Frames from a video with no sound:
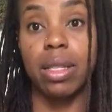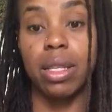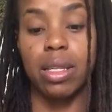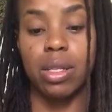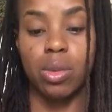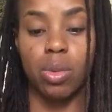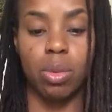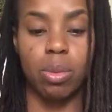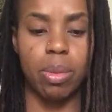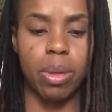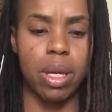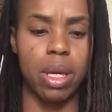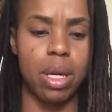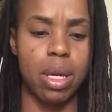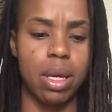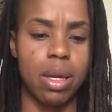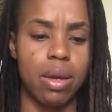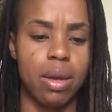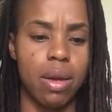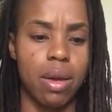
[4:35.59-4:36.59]
This will
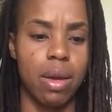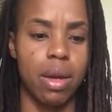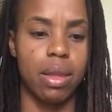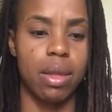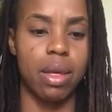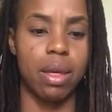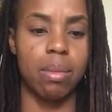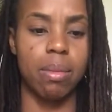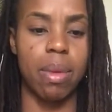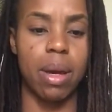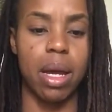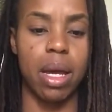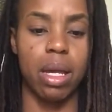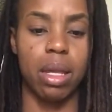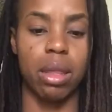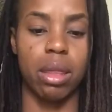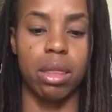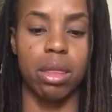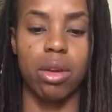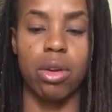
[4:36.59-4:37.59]
be, I think, my
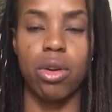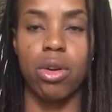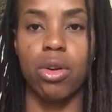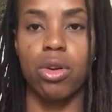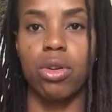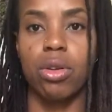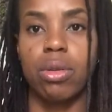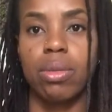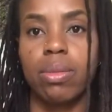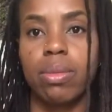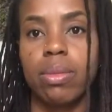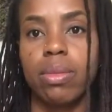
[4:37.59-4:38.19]
third